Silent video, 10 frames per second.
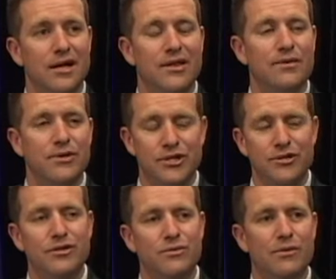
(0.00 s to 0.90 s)
I think we
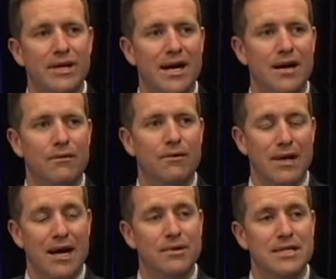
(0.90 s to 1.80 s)
choose what we're
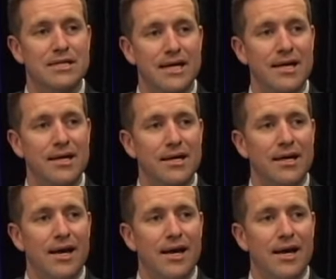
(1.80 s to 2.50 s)
able to see,